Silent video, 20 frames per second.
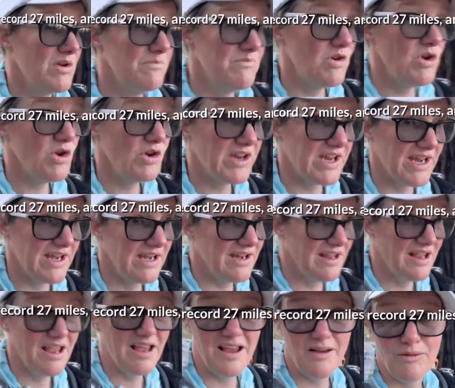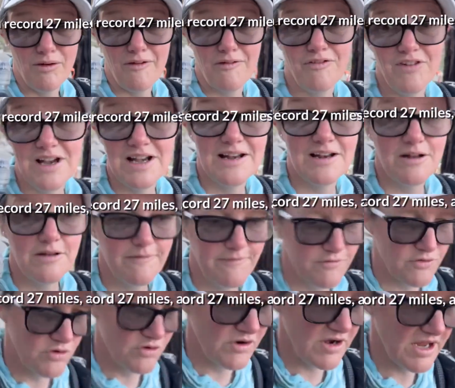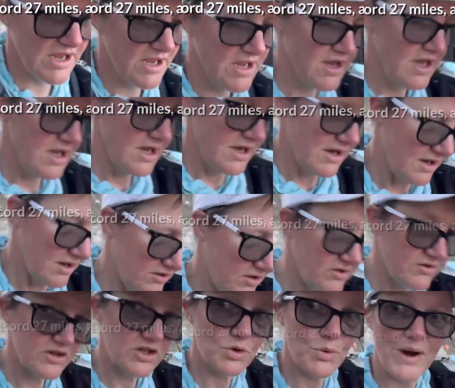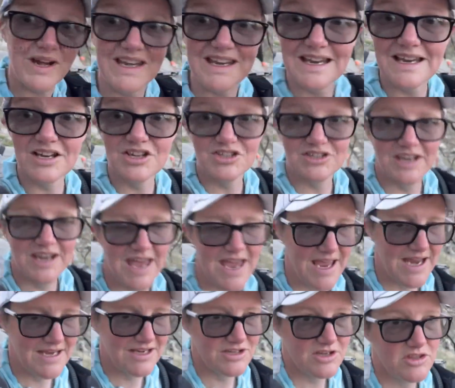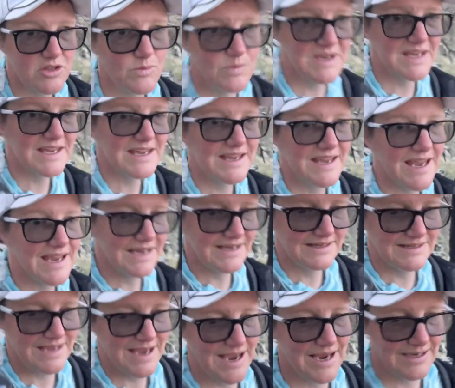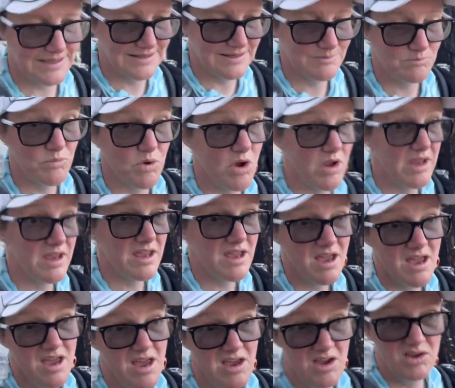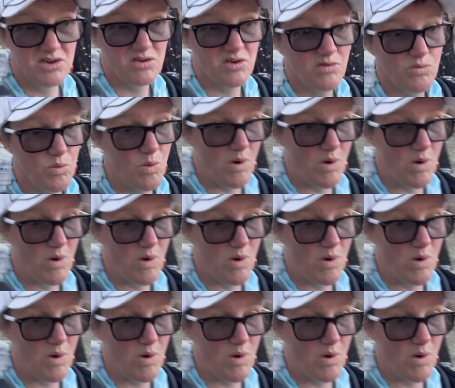looking, if we're feeling up for it, another 20 ish today so that we can get into Acton by sort of